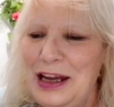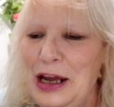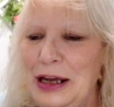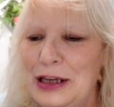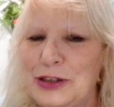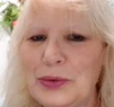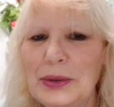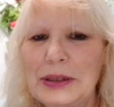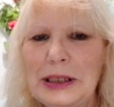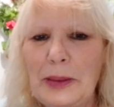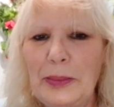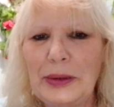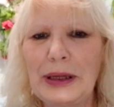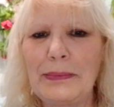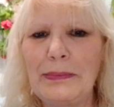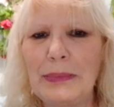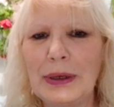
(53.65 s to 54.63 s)
So it's up
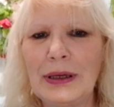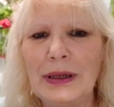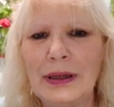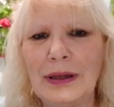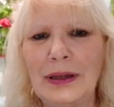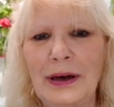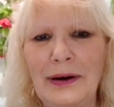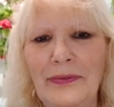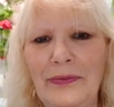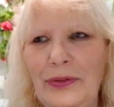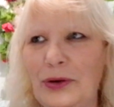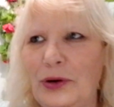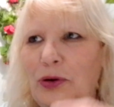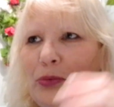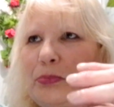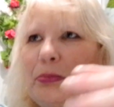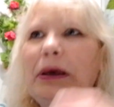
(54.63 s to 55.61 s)
in the middle of the
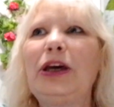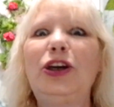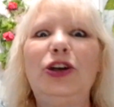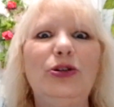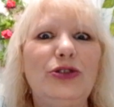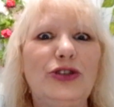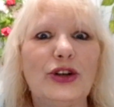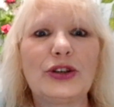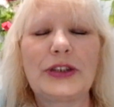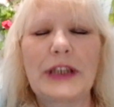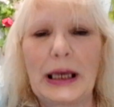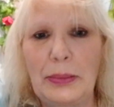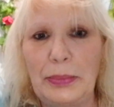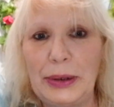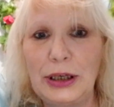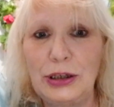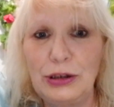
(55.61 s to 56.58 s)
big, huge, looks like a
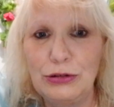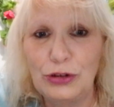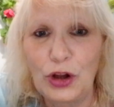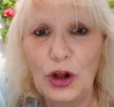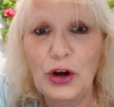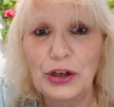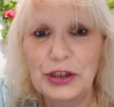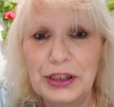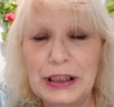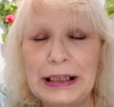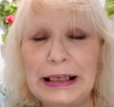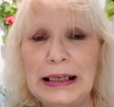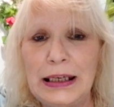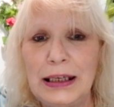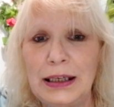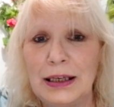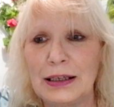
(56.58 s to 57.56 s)
big, huge, long
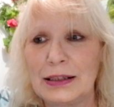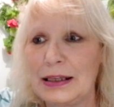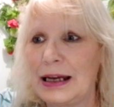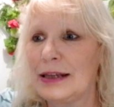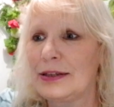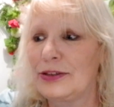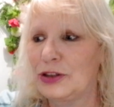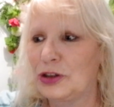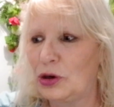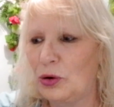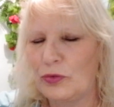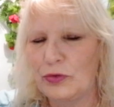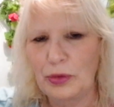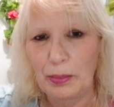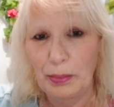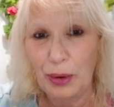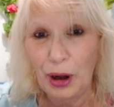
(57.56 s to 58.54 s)
slinky, because it has to go
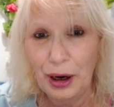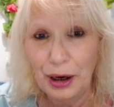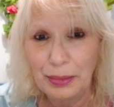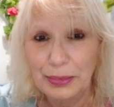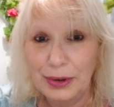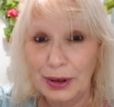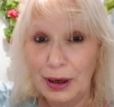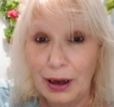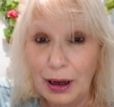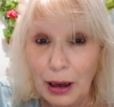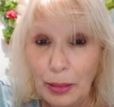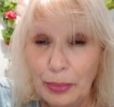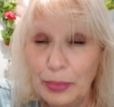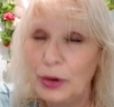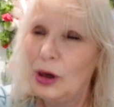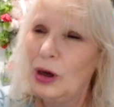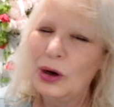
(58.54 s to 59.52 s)
from bottom to
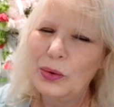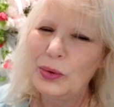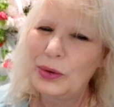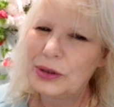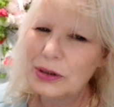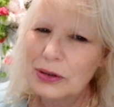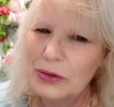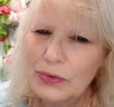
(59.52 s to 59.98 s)
up, which is